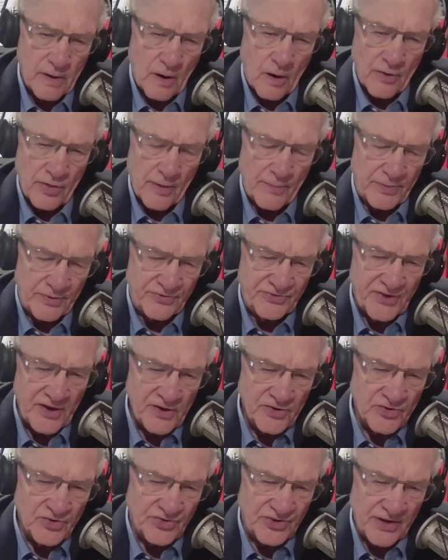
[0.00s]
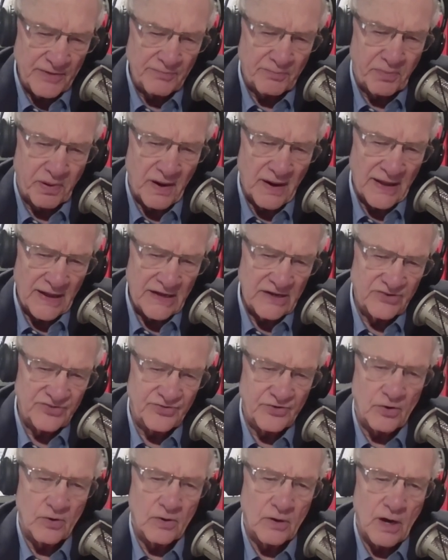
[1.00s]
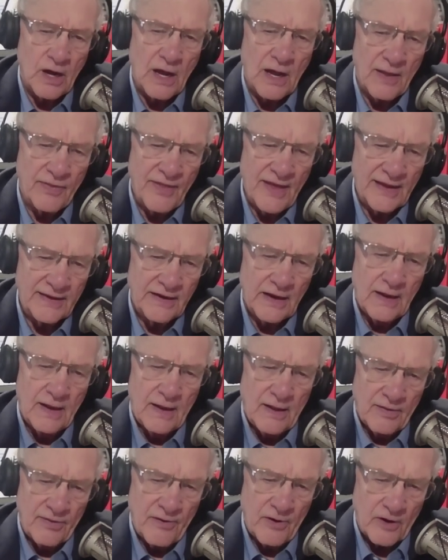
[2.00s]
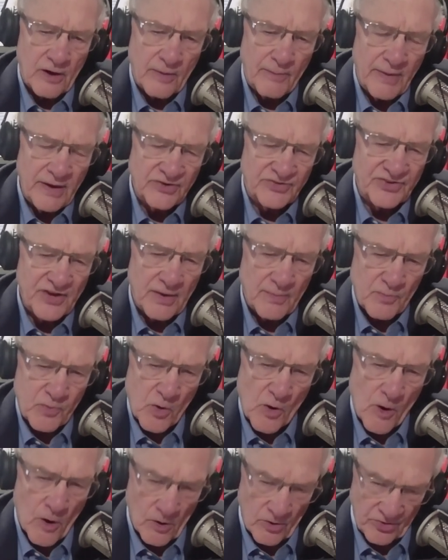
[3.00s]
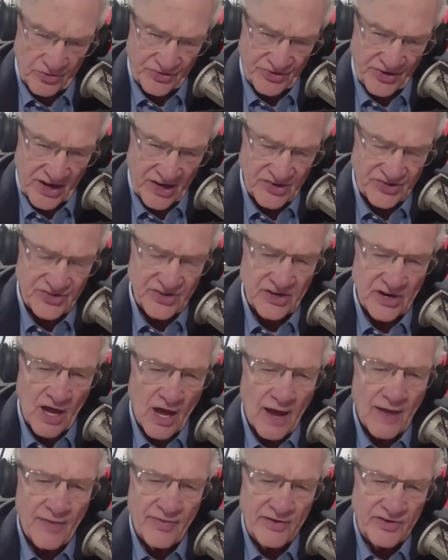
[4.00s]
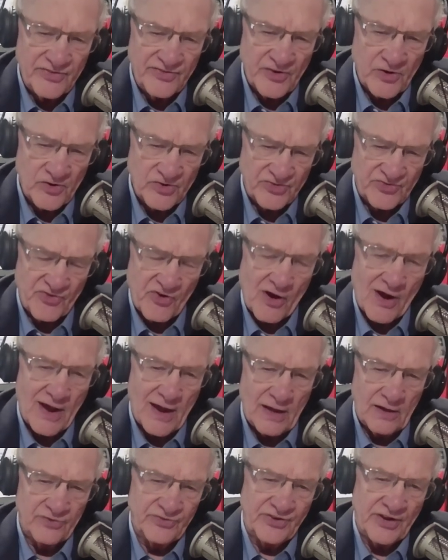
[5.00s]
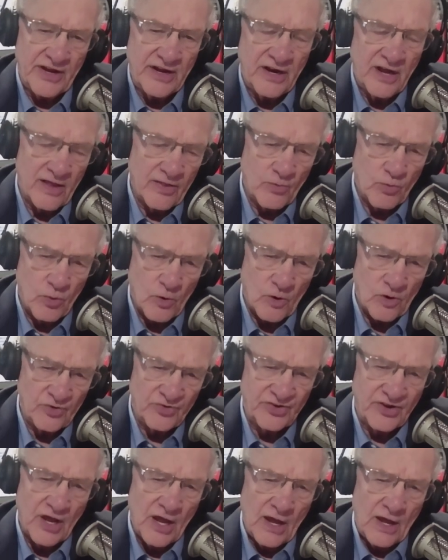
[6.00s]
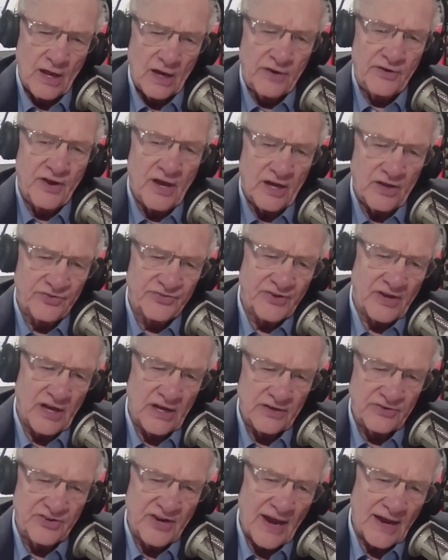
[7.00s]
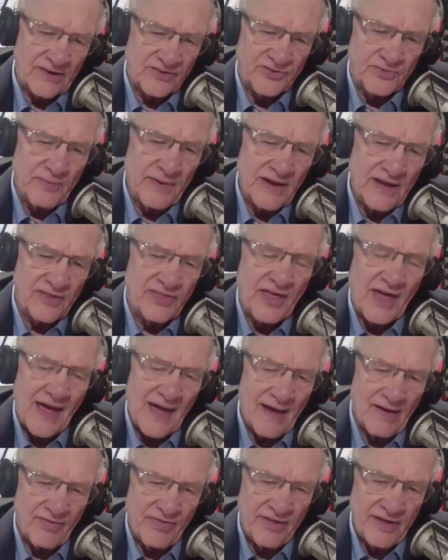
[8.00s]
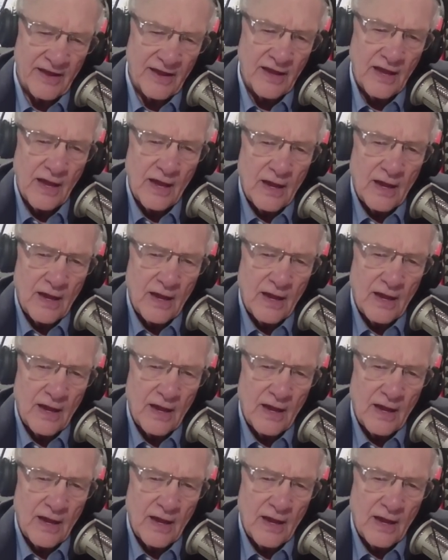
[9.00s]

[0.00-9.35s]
there procedures in place that there could be some prioritization of these various trials? In other words, does Jack Smith have the